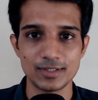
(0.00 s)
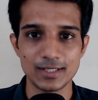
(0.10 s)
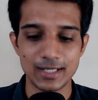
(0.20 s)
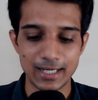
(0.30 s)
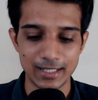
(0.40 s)

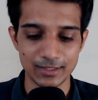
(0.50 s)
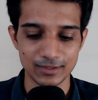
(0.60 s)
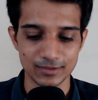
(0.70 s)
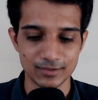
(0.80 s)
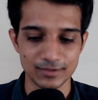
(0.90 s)
And
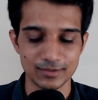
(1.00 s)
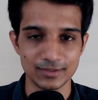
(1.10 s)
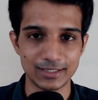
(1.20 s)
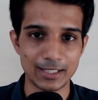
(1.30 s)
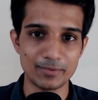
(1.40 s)

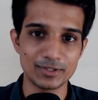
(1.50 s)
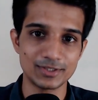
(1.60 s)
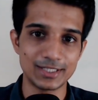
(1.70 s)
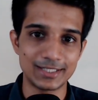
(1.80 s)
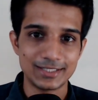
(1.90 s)
the chemicals
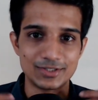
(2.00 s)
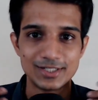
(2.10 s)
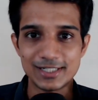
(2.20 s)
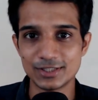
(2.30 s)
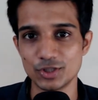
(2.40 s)
that gets
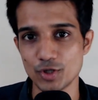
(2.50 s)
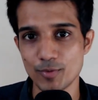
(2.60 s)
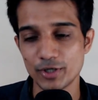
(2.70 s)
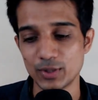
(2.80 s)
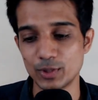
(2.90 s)
released in your
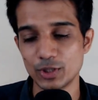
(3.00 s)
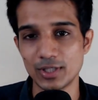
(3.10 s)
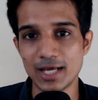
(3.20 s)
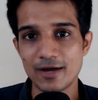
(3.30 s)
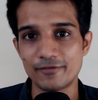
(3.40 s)
body when you
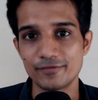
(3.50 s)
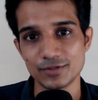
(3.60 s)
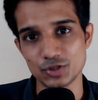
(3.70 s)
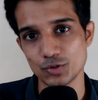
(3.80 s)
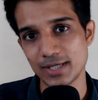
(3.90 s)
laugh,
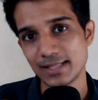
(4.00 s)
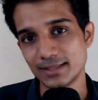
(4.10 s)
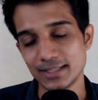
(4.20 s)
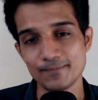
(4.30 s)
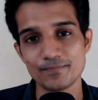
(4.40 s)
it's so healthy.